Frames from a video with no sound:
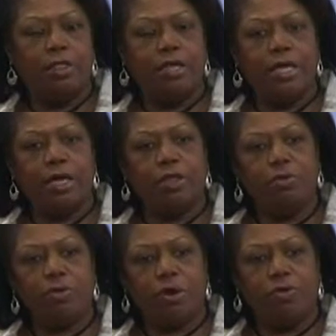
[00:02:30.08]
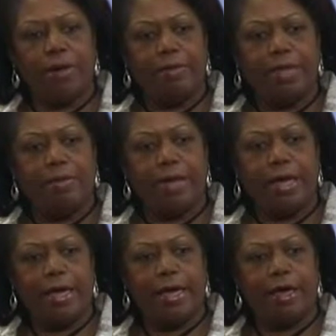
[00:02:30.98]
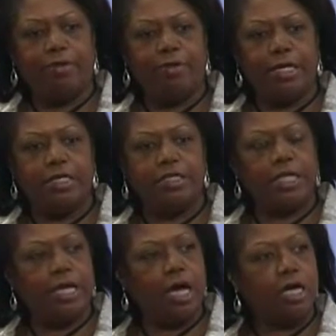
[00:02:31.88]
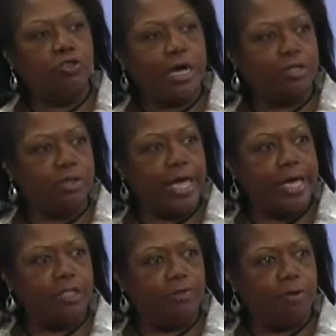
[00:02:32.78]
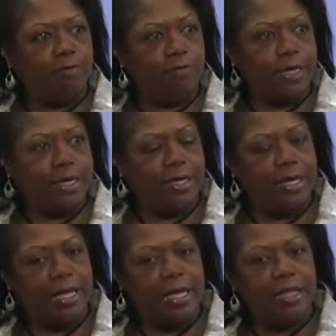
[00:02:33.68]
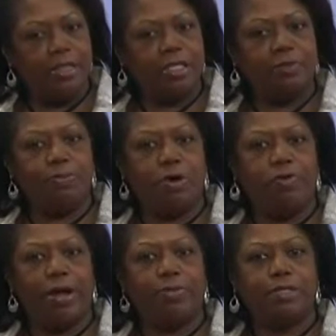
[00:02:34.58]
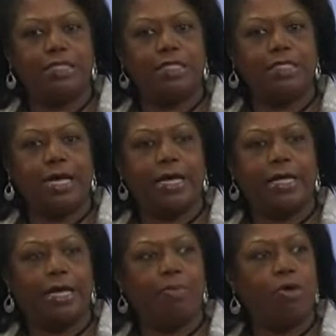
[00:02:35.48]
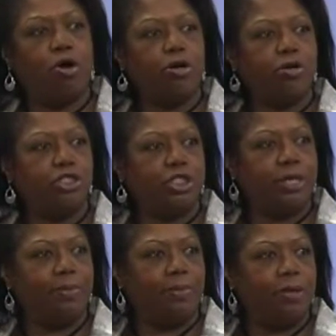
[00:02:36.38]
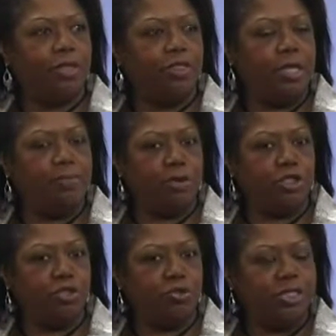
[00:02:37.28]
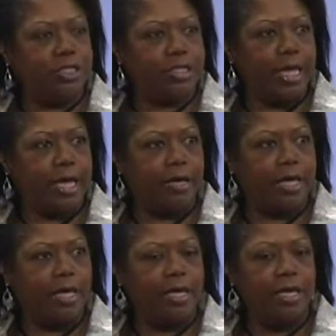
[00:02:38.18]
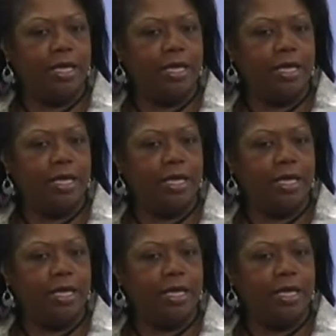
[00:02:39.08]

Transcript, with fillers: The other program that we have is the Contractor Cash Flow Fund. This program was designed in partnership with the Prince George's County